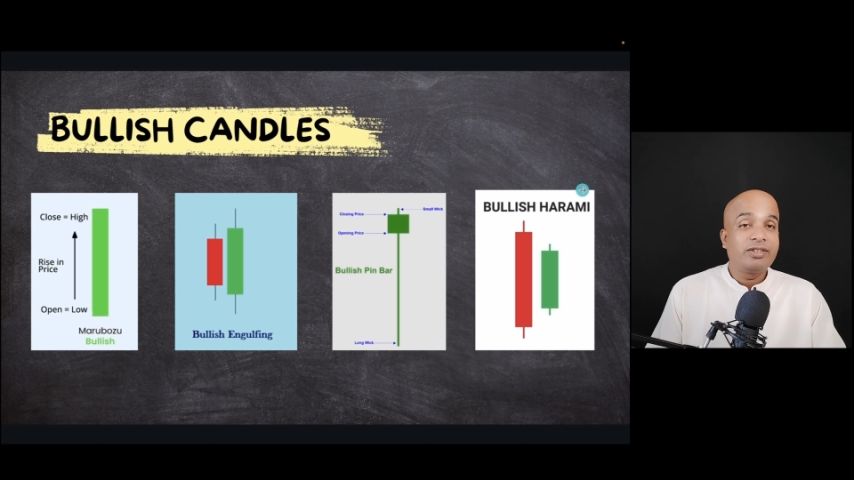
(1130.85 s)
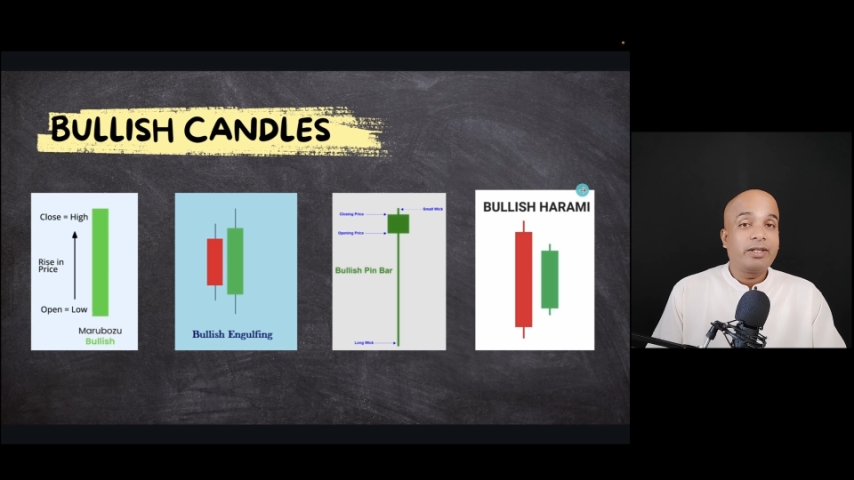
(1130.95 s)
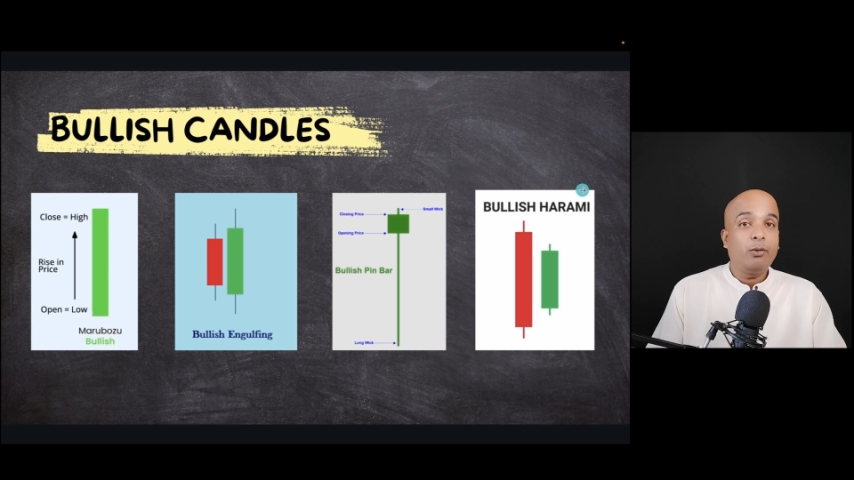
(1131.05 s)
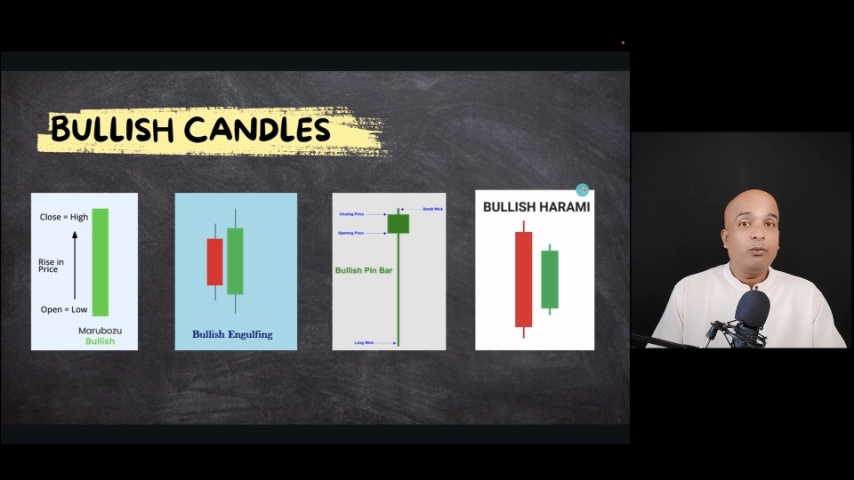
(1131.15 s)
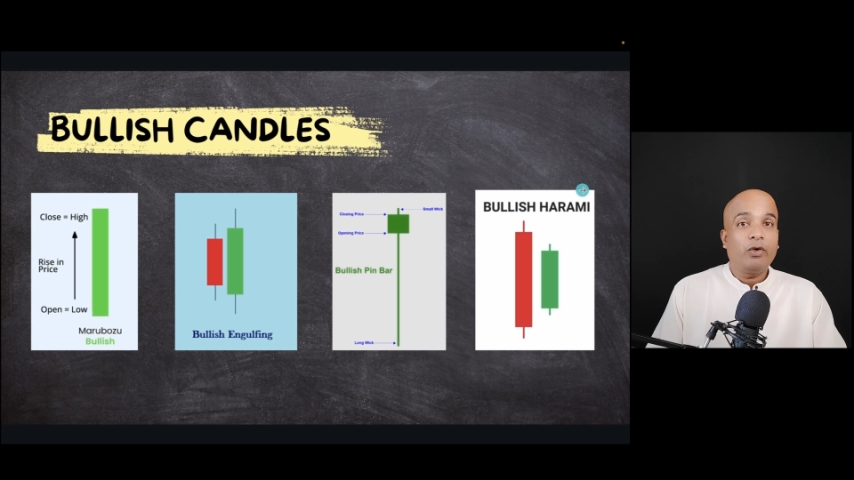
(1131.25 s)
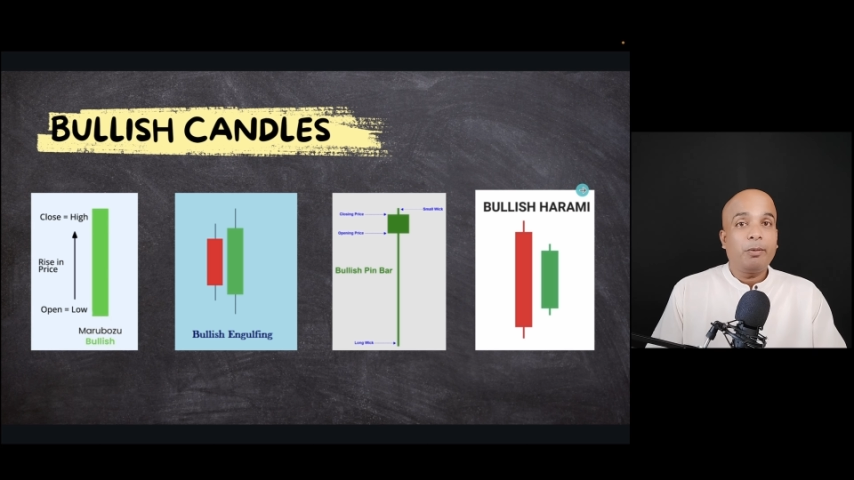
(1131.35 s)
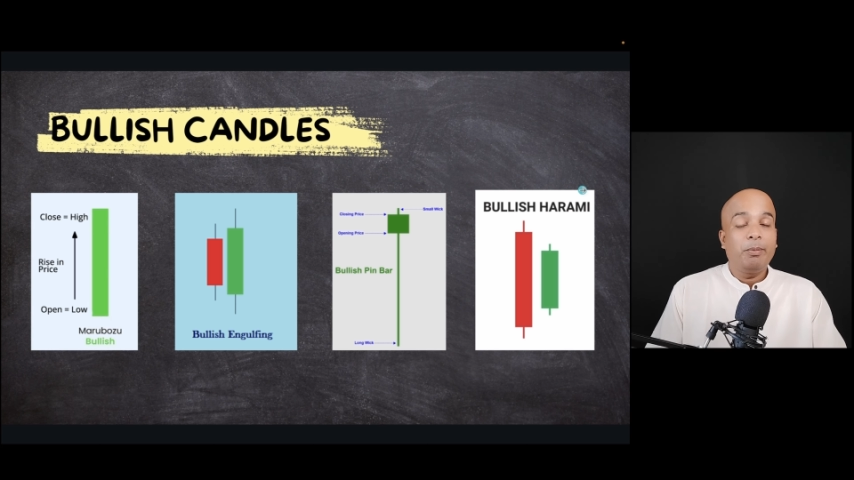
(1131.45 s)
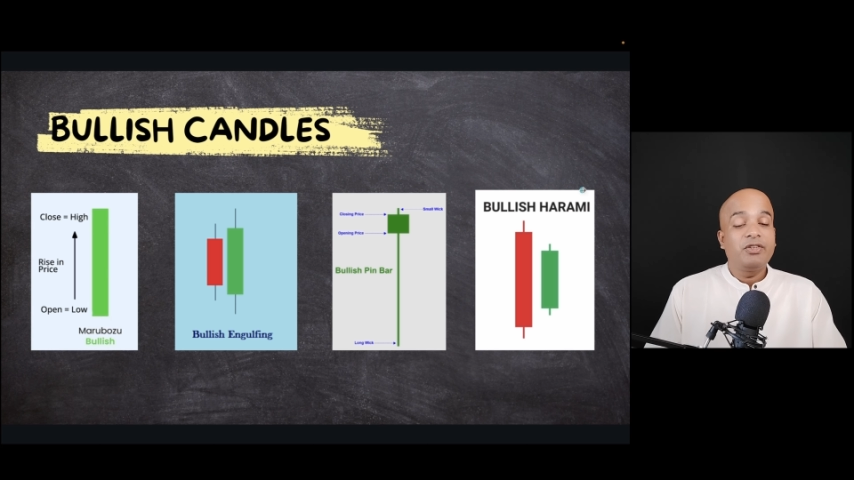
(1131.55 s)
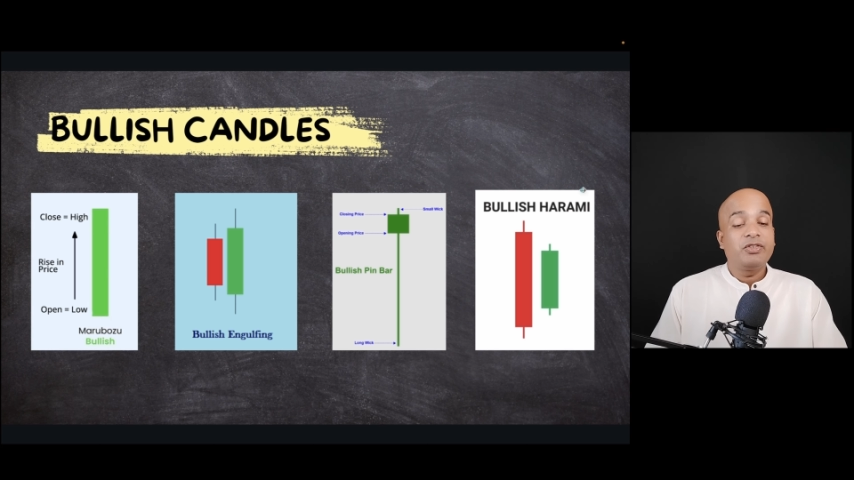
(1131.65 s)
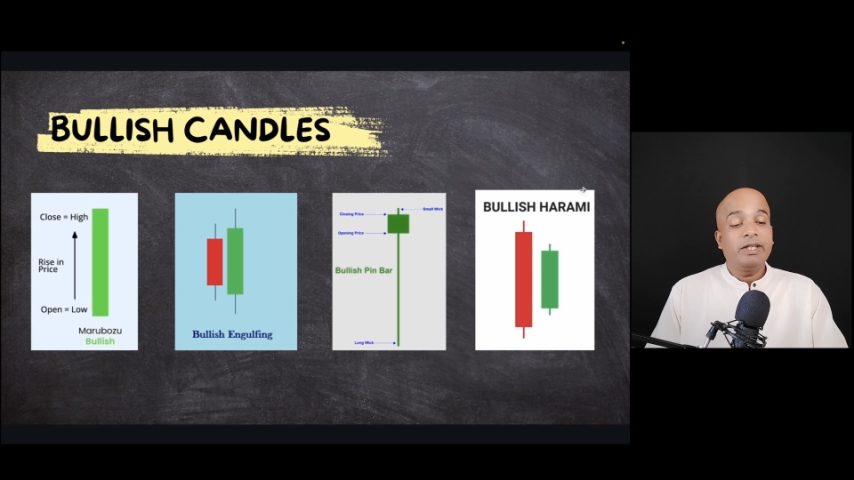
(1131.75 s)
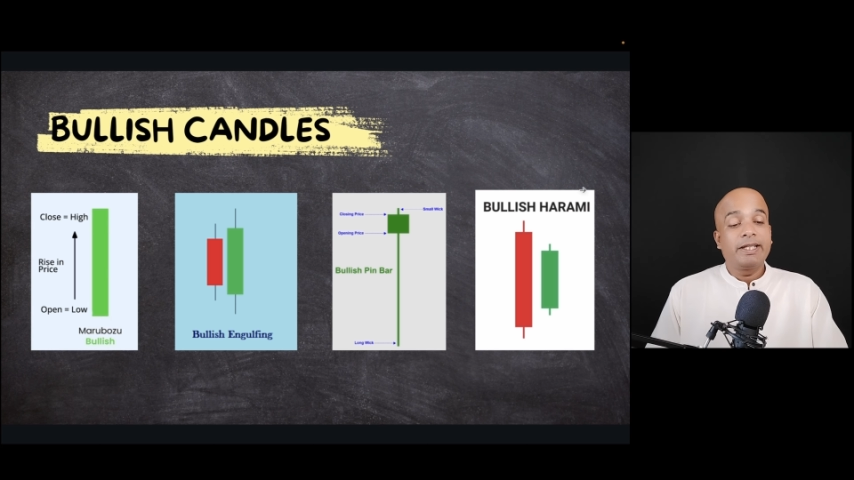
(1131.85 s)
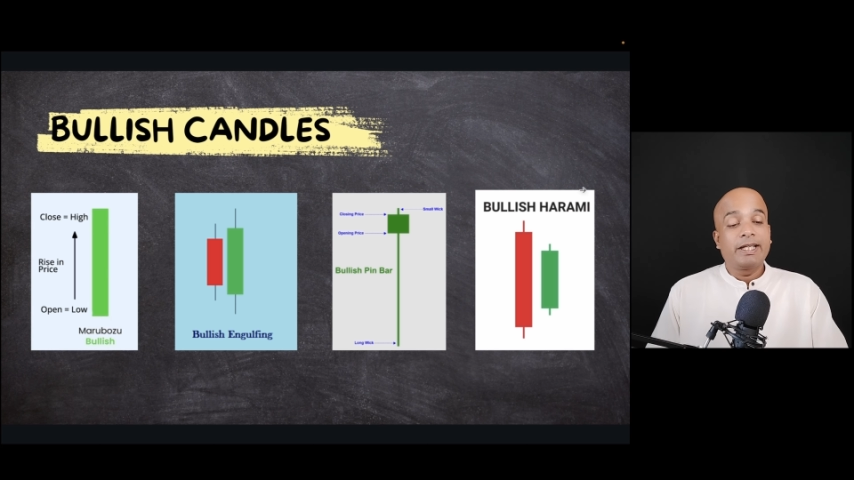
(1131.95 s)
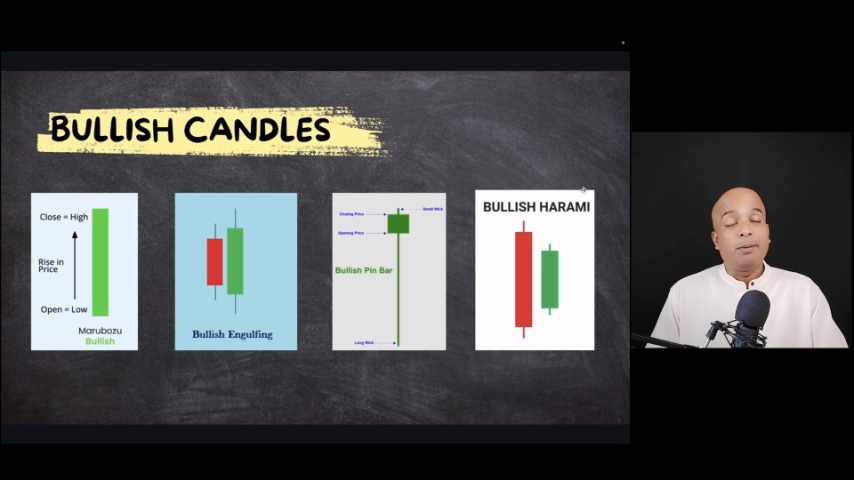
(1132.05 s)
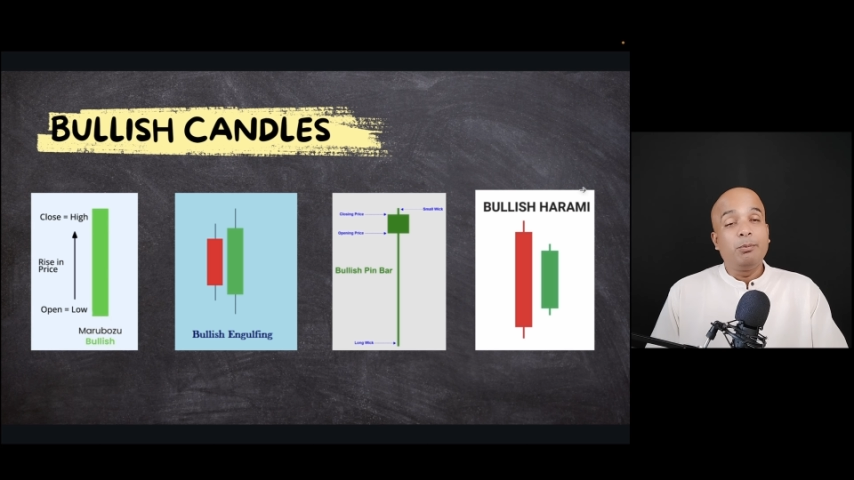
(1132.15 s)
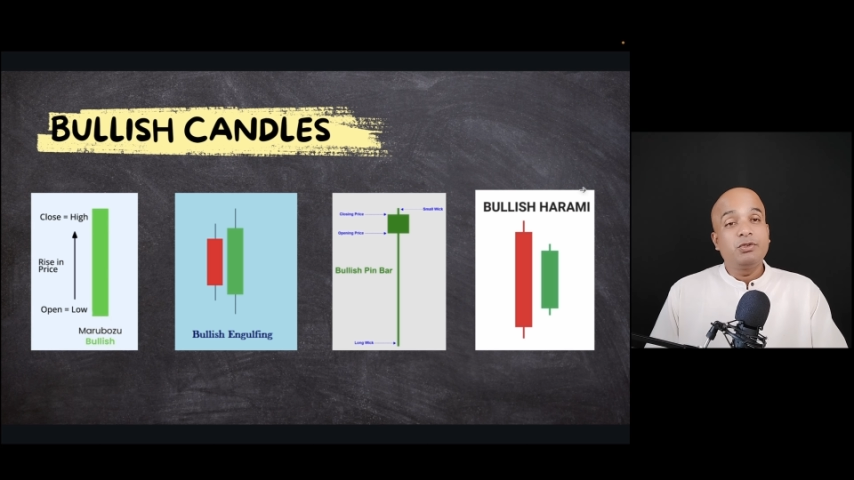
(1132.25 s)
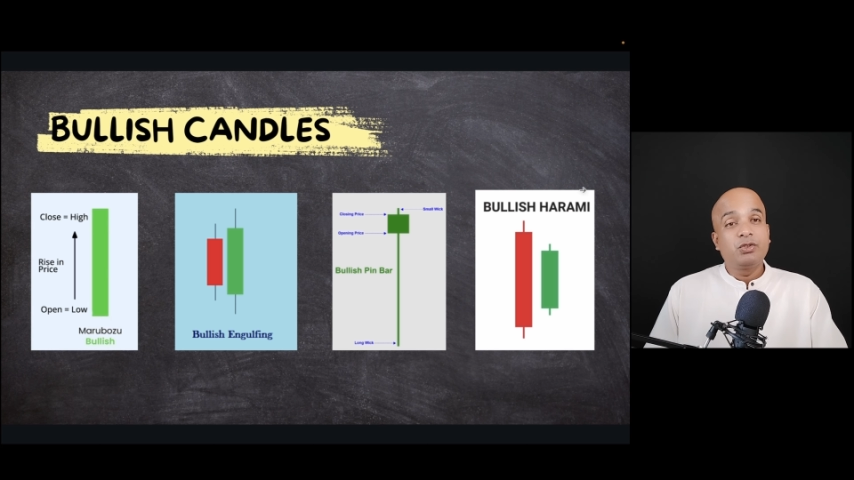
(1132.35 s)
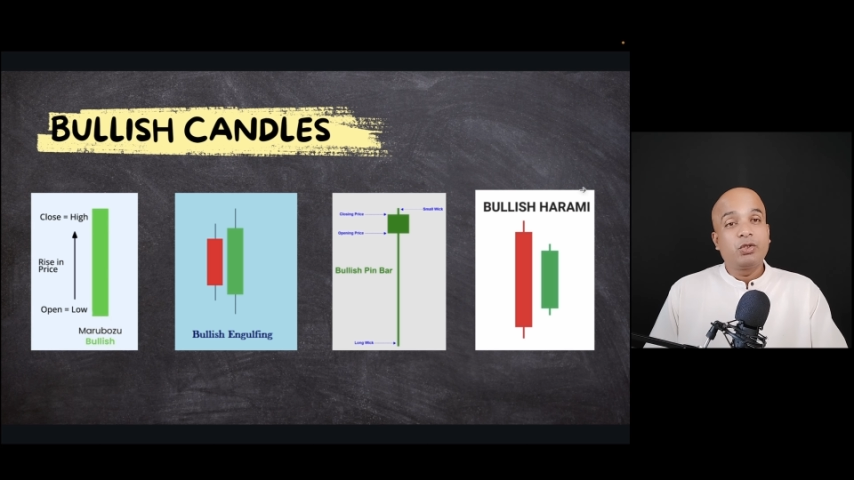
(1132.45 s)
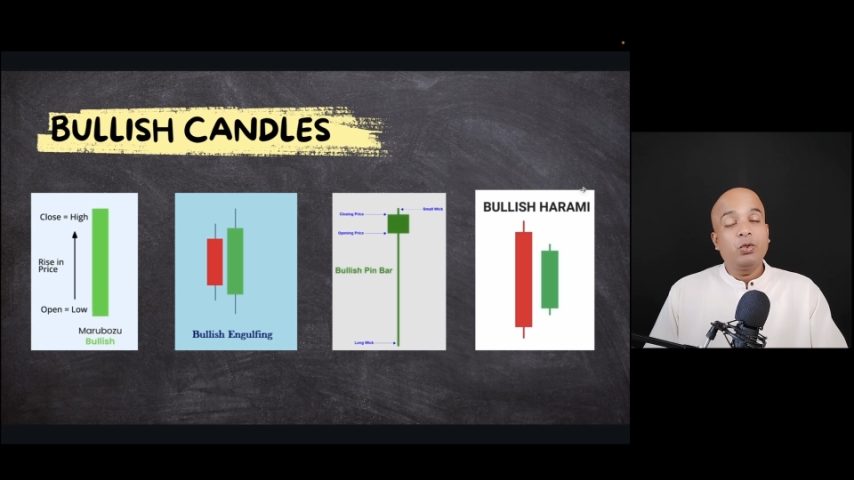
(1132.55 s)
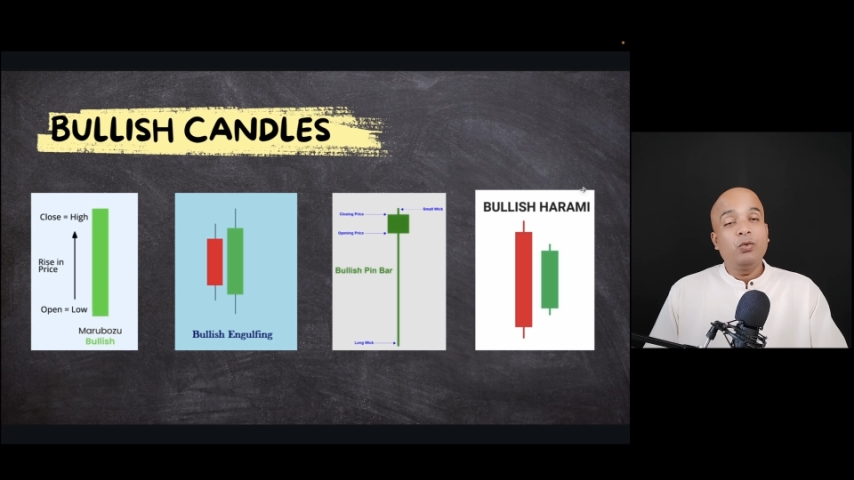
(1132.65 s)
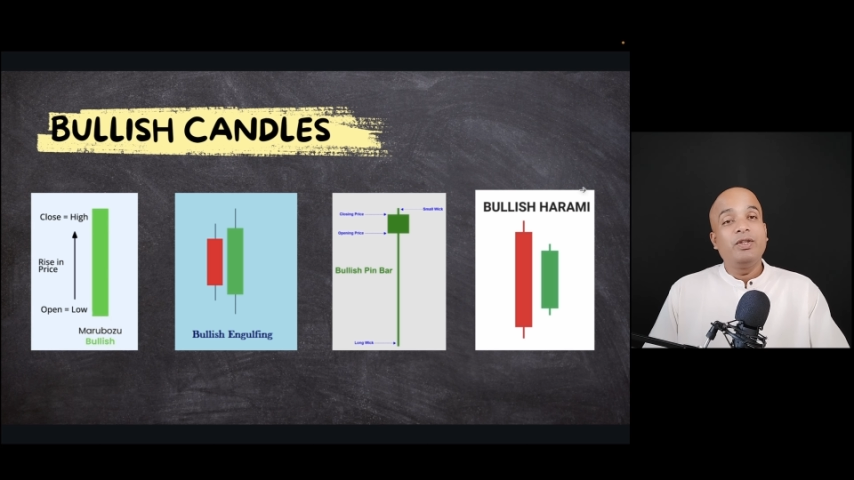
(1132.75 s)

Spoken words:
confirmation comes through